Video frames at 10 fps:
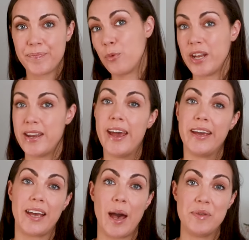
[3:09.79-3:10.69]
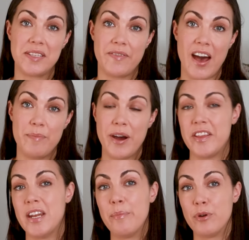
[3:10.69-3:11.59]
where net income is divided by the
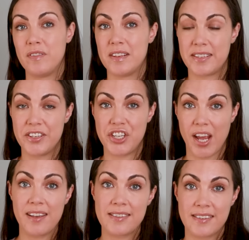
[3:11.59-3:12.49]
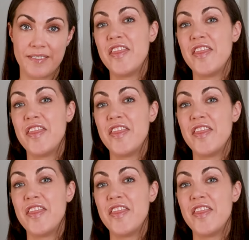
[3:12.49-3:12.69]
number of listed shares.